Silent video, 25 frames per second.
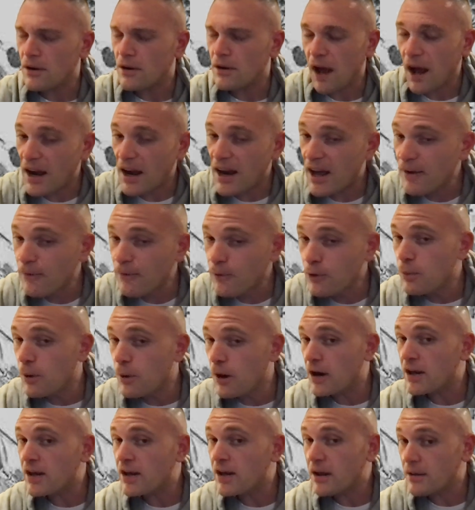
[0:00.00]
Not
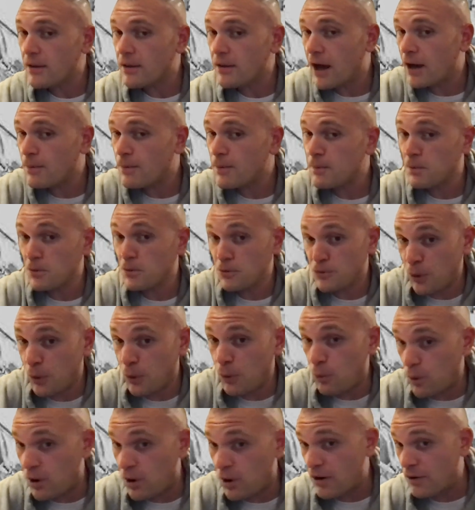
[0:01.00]
everybody. A lot of people
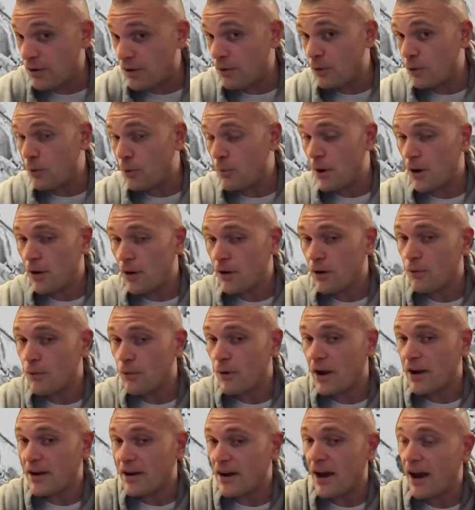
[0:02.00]
don't want to go to America
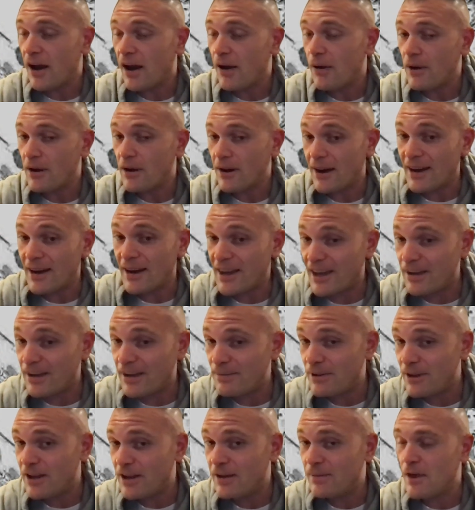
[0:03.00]
right now, and I can't
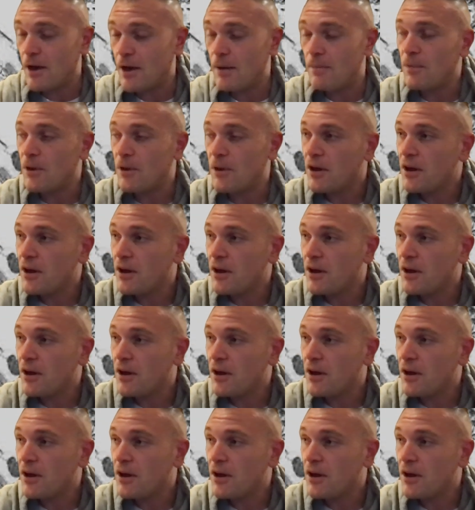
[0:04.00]
blame them.